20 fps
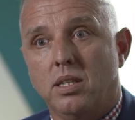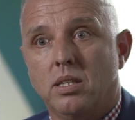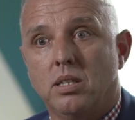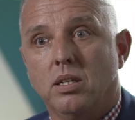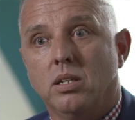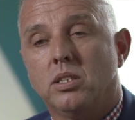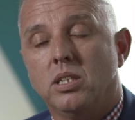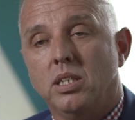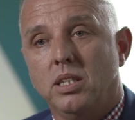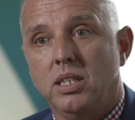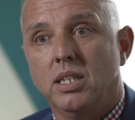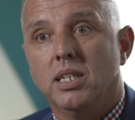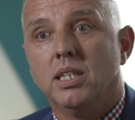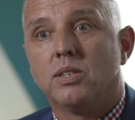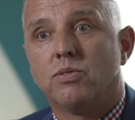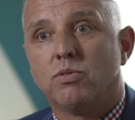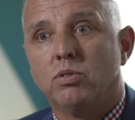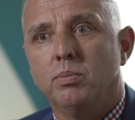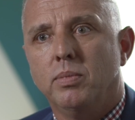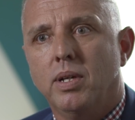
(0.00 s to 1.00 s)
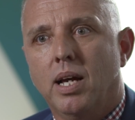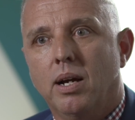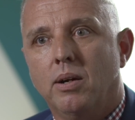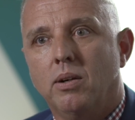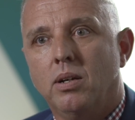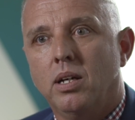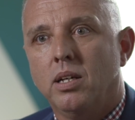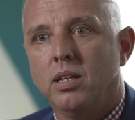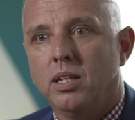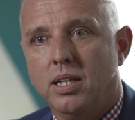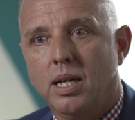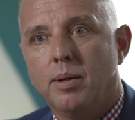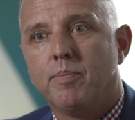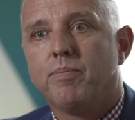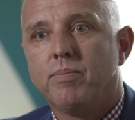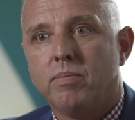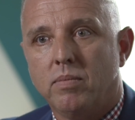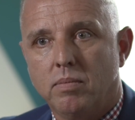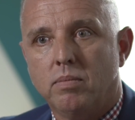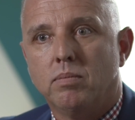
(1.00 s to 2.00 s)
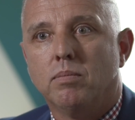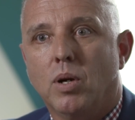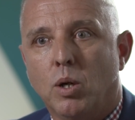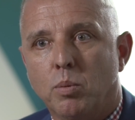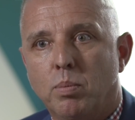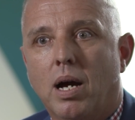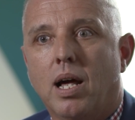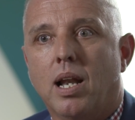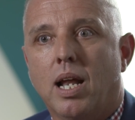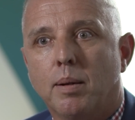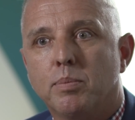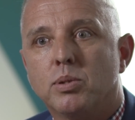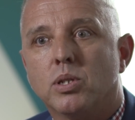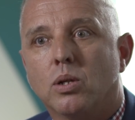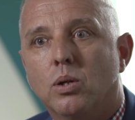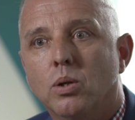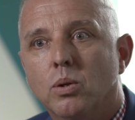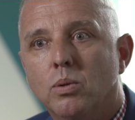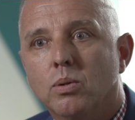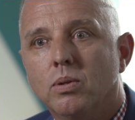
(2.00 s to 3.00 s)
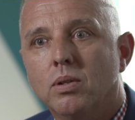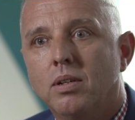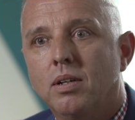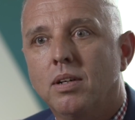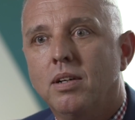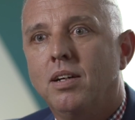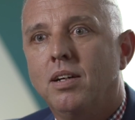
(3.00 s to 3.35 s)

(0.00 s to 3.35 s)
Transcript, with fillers: 30 years from now. Yep, mobile apps are cool,